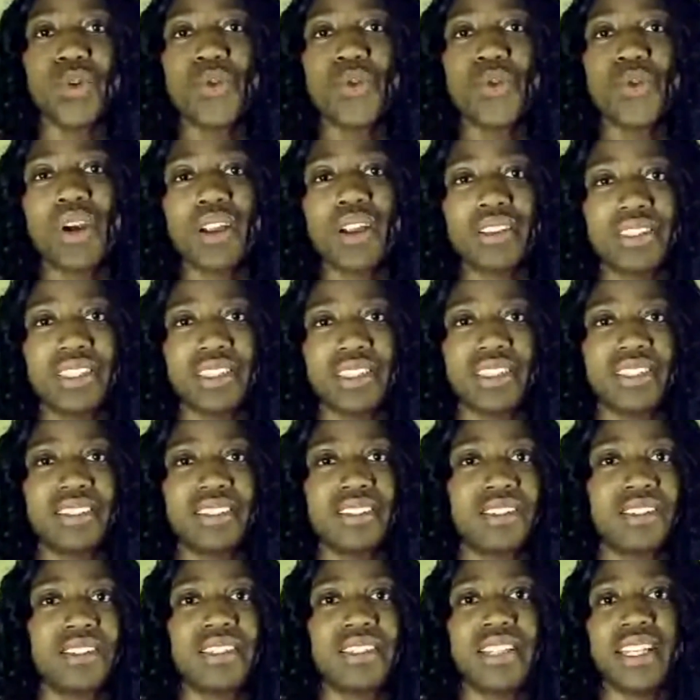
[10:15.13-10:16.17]
you
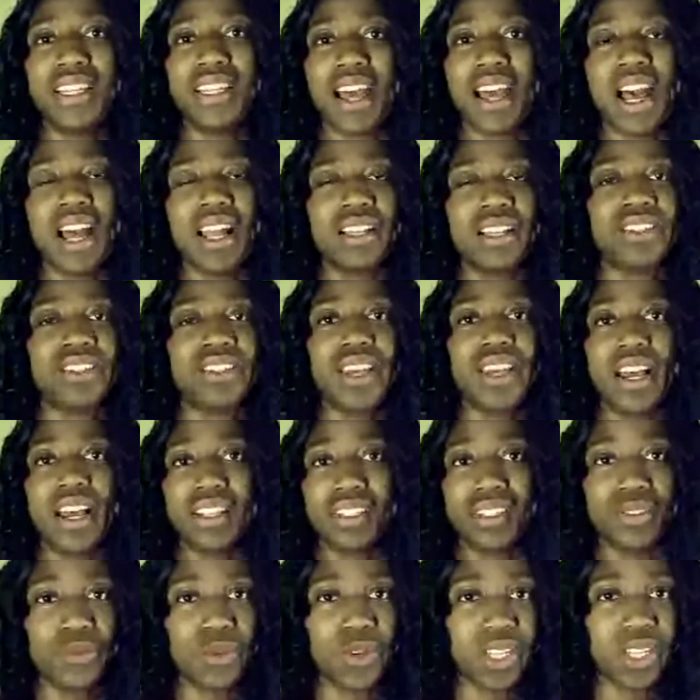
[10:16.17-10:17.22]
did not
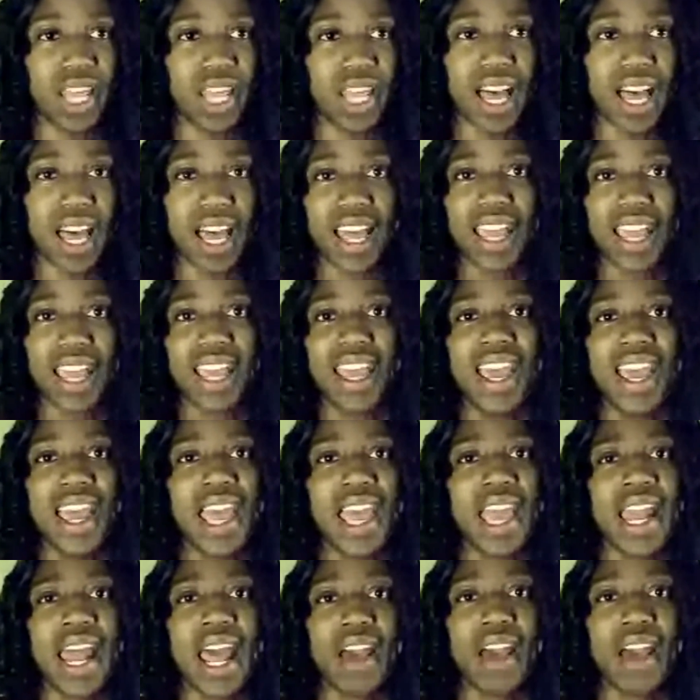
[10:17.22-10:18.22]
just rely